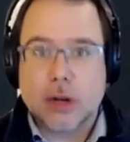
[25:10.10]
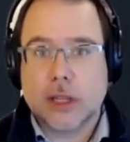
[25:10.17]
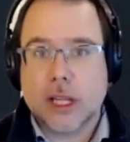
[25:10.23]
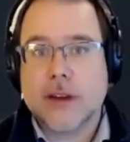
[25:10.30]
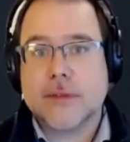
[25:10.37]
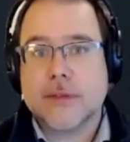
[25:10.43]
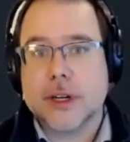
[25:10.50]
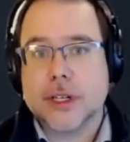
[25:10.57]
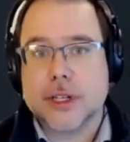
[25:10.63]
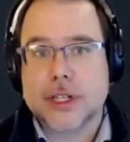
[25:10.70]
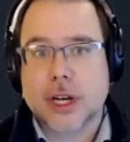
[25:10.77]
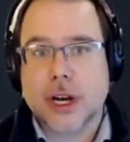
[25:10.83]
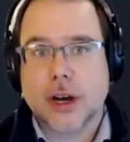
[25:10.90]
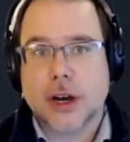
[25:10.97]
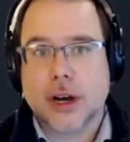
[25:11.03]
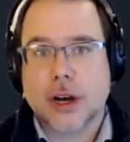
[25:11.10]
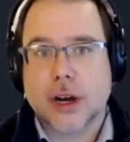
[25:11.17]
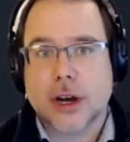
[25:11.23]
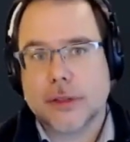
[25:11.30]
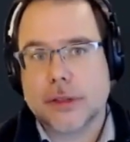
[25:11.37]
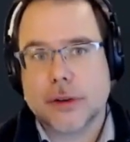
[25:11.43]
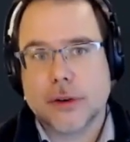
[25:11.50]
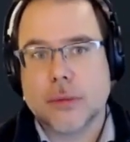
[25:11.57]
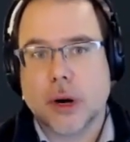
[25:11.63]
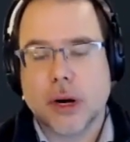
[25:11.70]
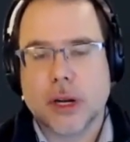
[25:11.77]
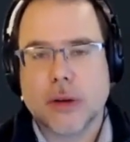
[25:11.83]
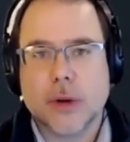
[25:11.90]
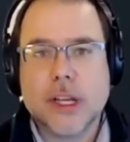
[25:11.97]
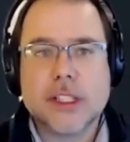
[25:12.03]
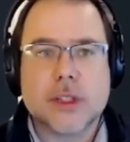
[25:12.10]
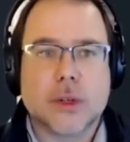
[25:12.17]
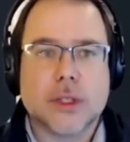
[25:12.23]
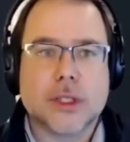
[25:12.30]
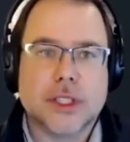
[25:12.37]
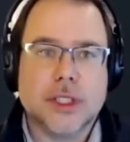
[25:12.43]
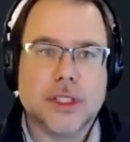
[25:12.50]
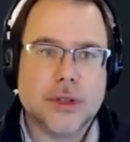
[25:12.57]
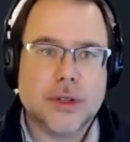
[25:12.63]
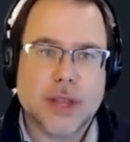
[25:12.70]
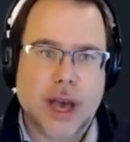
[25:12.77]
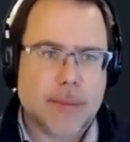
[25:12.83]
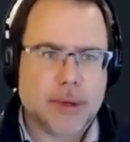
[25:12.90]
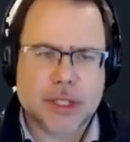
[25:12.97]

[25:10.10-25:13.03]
leverage a third party resource to do that.